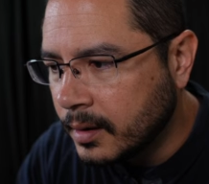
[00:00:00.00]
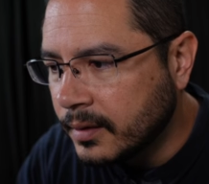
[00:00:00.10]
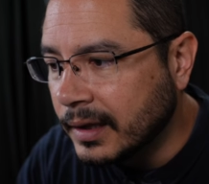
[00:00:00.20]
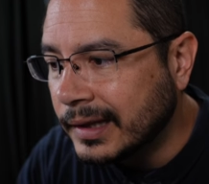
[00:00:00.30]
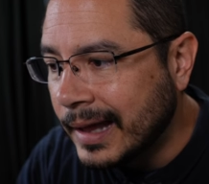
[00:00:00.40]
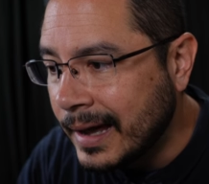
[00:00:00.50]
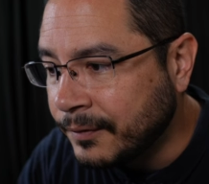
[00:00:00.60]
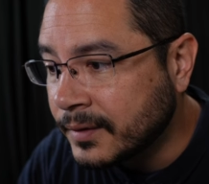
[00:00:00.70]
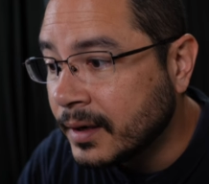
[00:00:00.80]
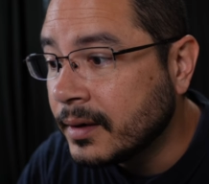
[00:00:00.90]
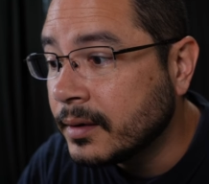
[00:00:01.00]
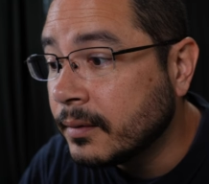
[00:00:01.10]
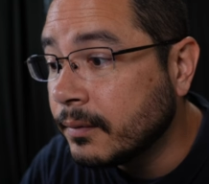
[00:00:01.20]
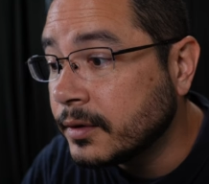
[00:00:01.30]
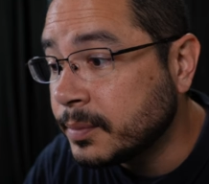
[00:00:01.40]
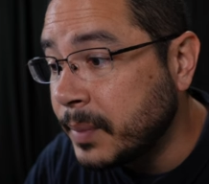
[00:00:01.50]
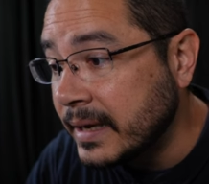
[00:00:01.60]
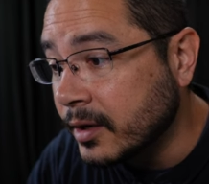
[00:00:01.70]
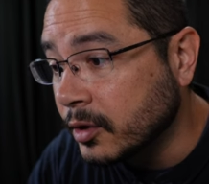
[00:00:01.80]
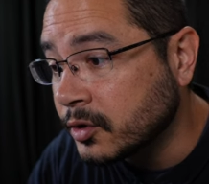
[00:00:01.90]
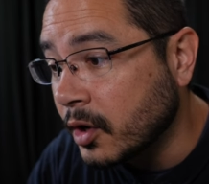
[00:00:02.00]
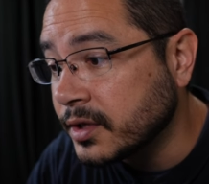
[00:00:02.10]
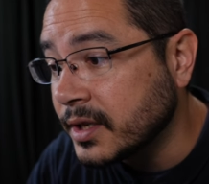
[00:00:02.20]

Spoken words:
The left speaker starts